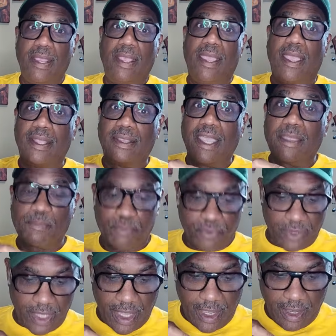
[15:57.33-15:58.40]
And that
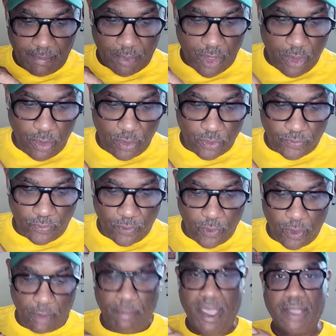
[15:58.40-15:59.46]
preamp goes for
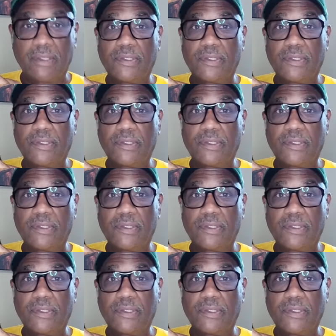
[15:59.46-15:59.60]
about